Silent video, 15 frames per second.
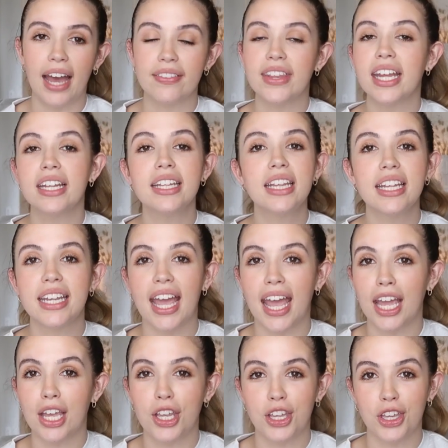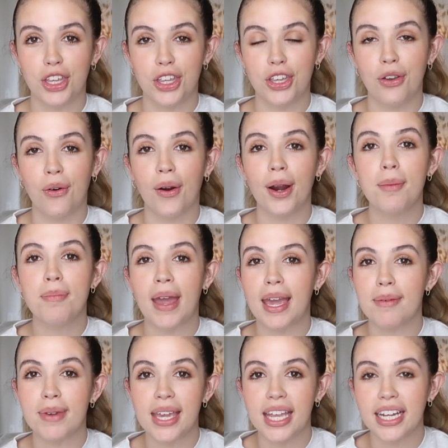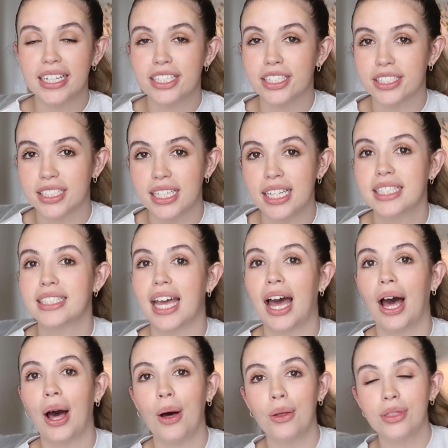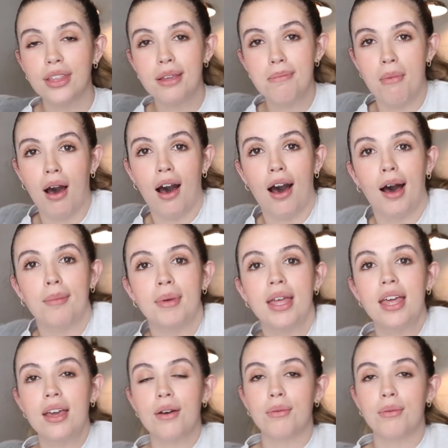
At the end of the day, your baby just needs a healthy mom